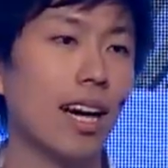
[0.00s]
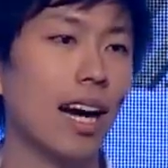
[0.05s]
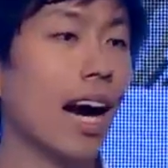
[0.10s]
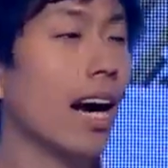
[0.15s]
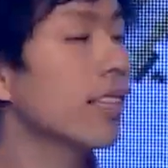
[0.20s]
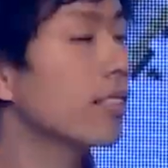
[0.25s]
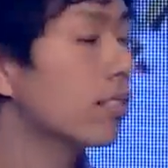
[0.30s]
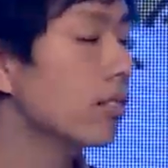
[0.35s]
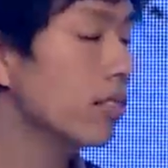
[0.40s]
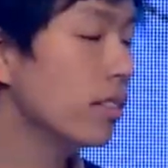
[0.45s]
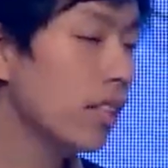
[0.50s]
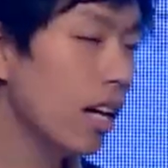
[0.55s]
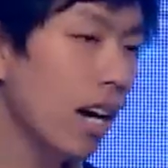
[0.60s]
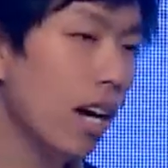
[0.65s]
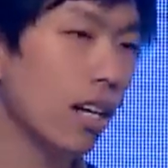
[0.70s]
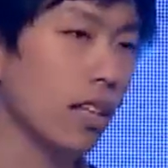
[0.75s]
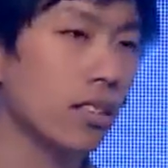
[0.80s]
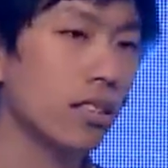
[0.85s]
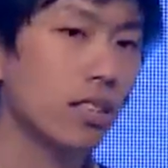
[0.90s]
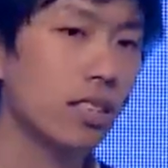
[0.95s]
I do
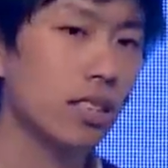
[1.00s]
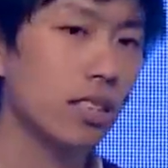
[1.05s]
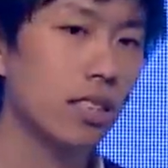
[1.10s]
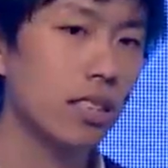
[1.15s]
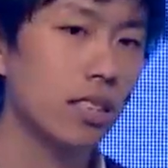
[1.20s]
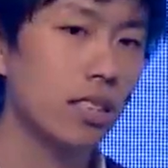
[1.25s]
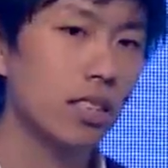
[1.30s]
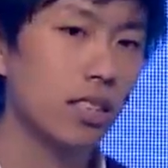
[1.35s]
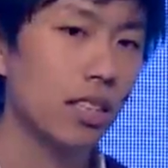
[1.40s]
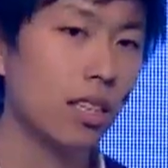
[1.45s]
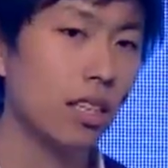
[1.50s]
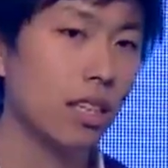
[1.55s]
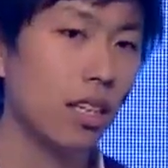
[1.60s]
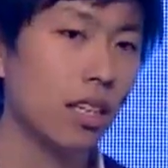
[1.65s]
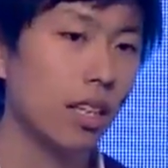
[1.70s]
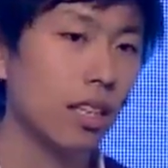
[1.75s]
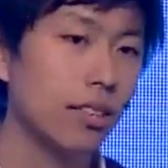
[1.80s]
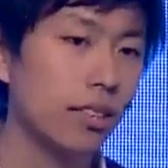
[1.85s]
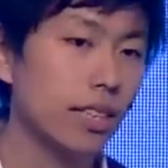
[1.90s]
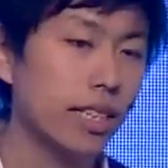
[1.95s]
not
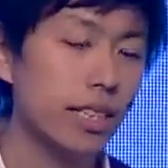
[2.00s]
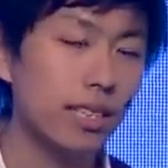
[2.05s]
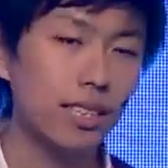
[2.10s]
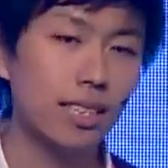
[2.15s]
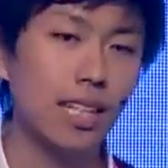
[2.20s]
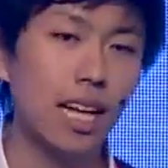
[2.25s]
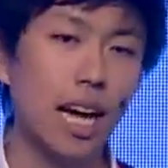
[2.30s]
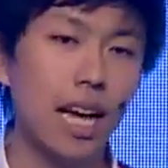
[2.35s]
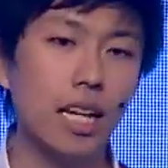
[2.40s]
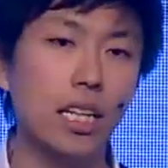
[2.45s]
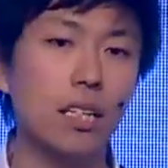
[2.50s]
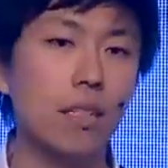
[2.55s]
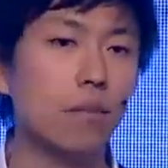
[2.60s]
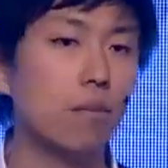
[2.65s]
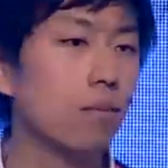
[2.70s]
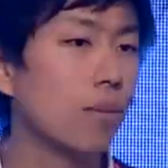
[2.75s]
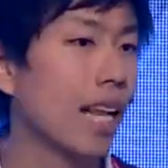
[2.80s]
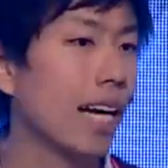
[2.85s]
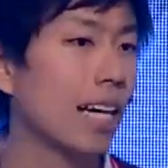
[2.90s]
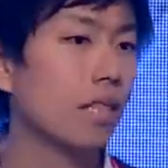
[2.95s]
dislike
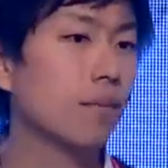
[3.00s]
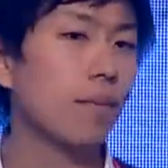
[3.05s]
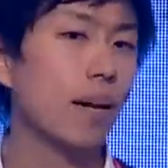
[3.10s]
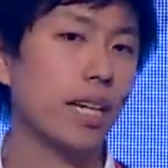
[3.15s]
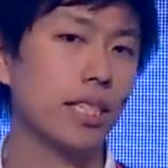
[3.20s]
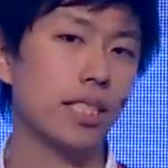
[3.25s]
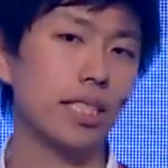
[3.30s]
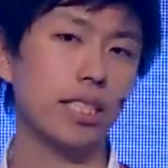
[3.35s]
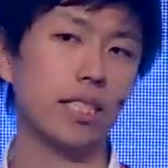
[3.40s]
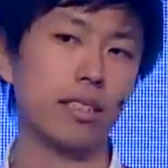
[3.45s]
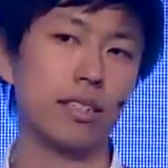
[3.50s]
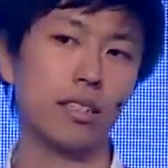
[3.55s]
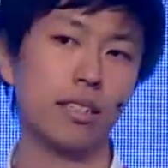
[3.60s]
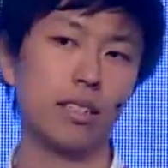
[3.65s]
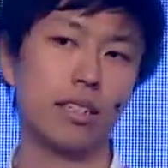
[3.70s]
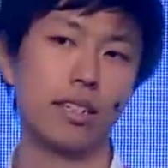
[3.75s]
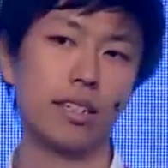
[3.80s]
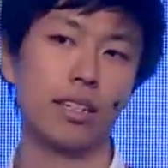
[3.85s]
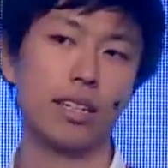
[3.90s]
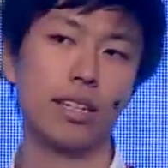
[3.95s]
black magic,
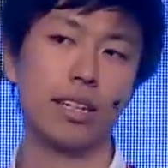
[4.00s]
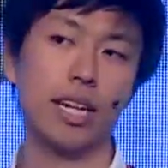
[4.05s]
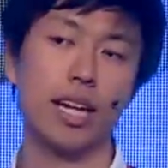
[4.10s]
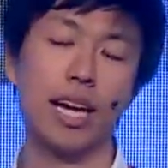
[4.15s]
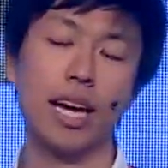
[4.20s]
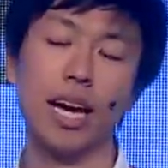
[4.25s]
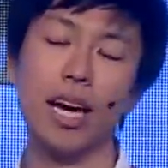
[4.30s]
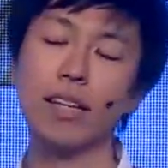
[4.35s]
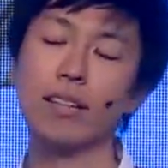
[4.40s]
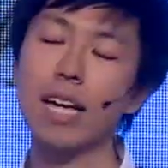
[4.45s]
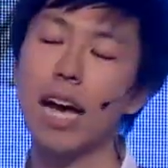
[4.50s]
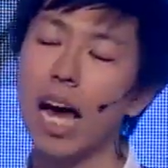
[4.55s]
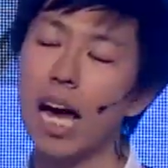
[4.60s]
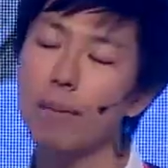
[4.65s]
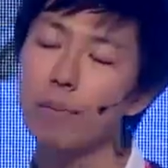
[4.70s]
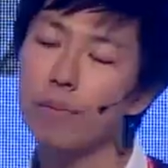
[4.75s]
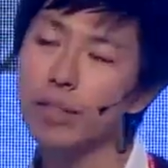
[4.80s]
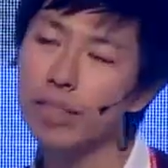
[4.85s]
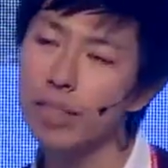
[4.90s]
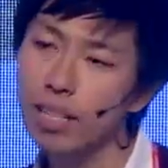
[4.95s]
and
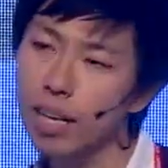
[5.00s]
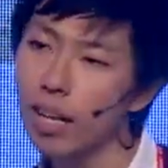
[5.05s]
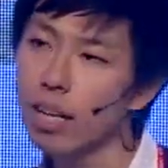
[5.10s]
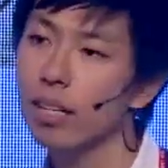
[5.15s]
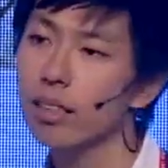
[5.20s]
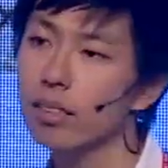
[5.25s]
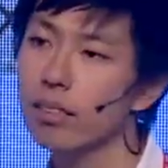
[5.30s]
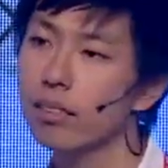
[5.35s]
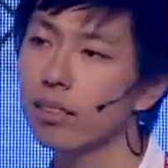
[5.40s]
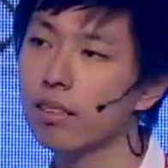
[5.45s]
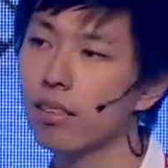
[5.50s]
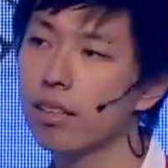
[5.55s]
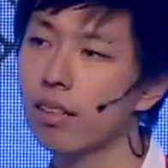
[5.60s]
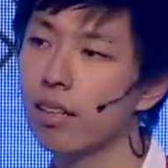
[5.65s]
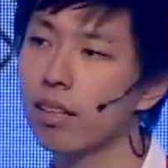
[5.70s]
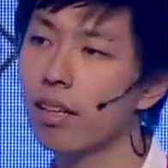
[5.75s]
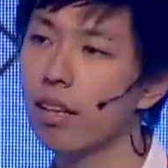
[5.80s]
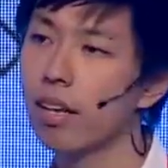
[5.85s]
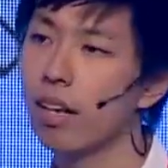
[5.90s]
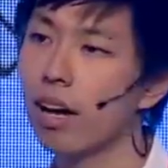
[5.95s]
I'm not
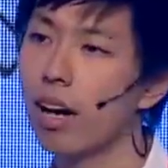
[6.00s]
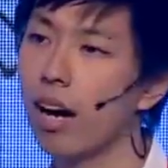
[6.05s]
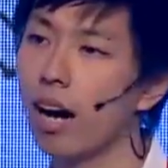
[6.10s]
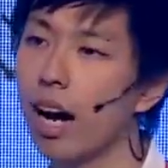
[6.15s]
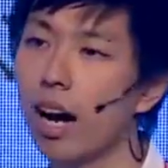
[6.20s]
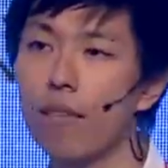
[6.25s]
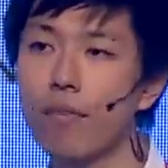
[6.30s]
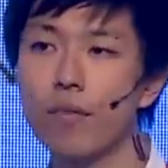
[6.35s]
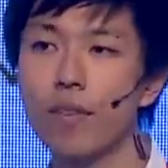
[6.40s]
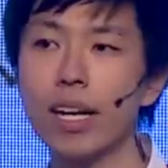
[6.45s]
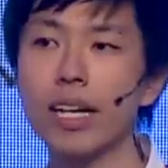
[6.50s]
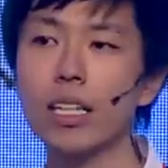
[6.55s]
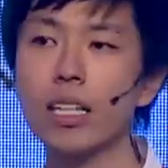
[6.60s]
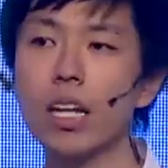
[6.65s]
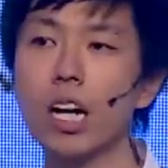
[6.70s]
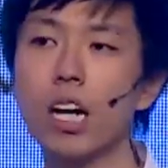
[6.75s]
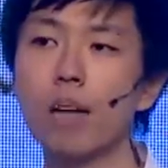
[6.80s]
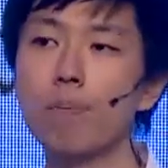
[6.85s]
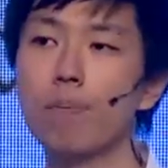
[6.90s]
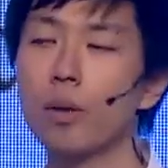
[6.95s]
afraid
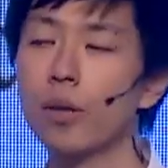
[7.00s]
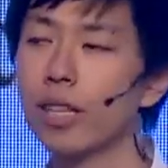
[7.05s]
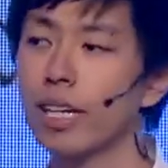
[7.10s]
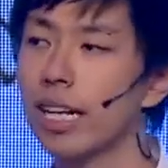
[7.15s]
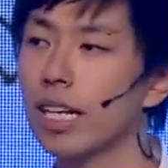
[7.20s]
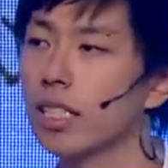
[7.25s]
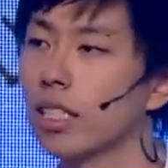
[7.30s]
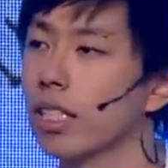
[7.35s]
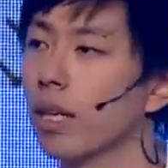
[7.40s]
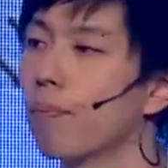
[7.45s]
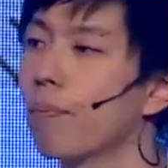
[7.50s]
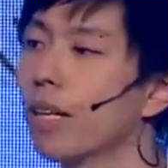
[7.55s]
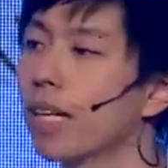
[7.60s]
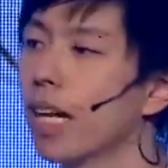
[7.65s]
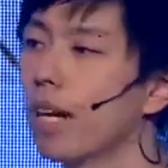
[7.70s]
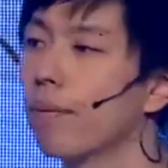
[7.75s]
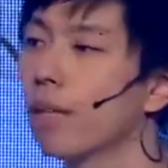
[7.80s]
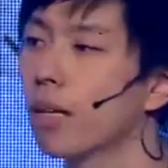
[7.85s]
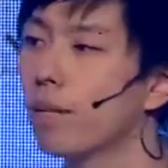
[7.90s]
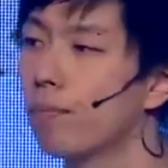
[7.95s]
of Ponanza
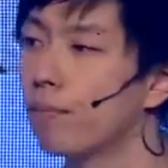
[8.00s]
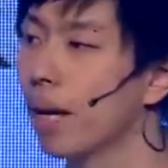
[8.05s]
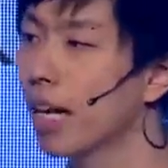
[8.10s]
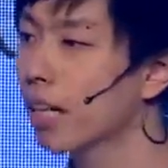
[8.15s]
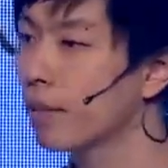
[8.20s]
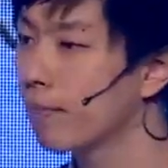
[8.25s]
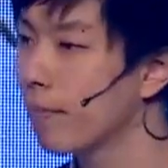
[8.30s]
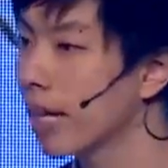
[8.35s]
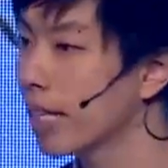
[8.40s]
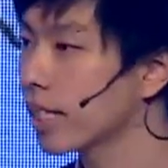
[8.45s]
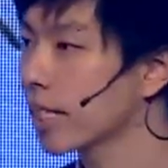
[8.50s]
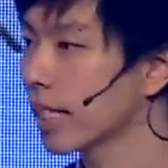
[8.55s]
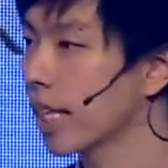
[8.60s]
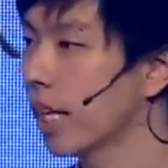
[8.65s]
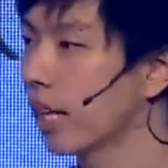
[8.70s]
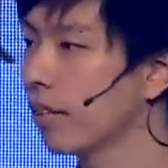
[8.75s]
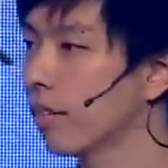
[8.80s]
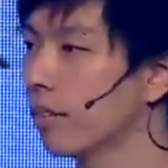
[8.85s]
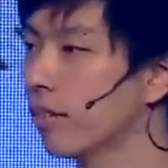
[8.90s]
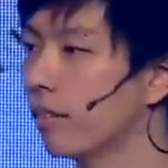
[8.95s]
becoming black
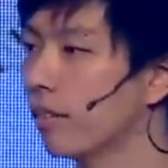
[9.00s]
magical.